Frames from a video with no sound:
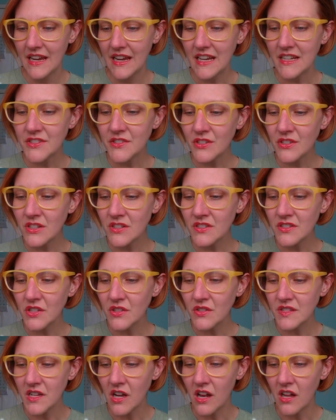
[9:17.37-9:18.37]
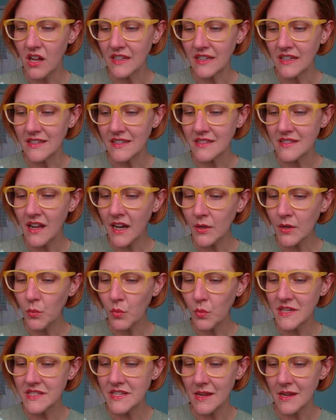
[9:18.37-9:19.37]
Answering your soul's calling is not a
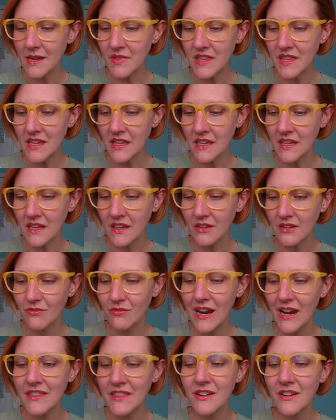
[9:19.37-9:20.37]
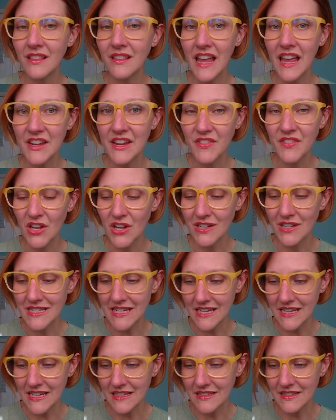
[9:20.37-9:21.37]
one-time thing, rather a lifelong
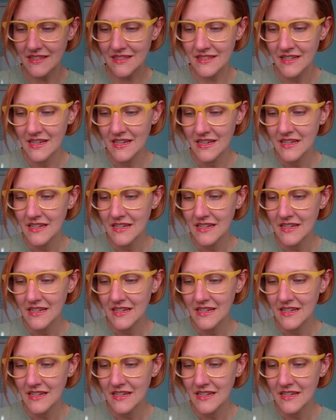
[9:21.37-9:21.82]
dance.